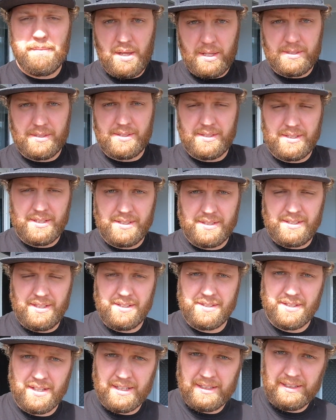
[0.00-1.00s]
months
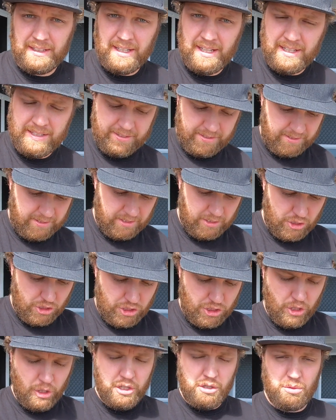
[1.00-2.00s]
since I last
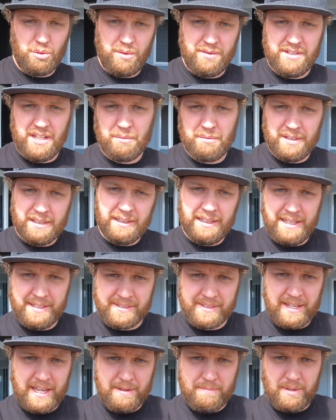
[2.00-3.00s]
showed you what we've done with the
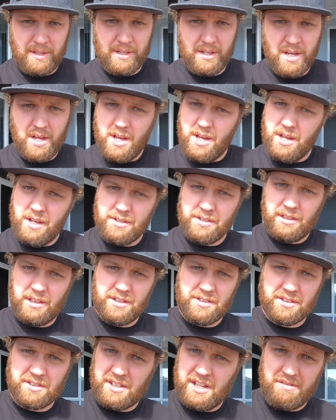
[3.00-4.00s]
landscaping, so
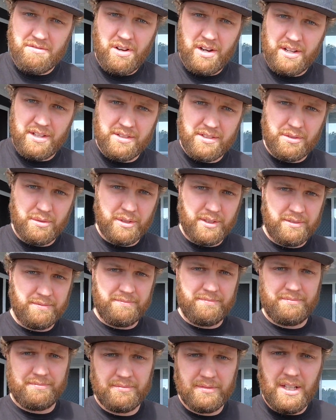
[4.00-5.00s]
let's just get right into it.
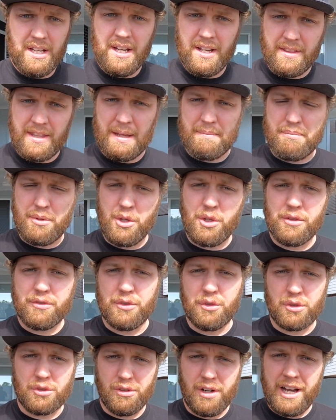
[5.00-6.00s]
That
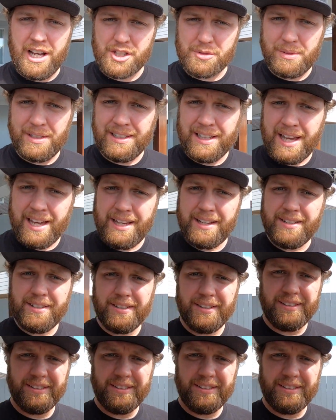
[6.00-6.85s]
beautiful grass we laid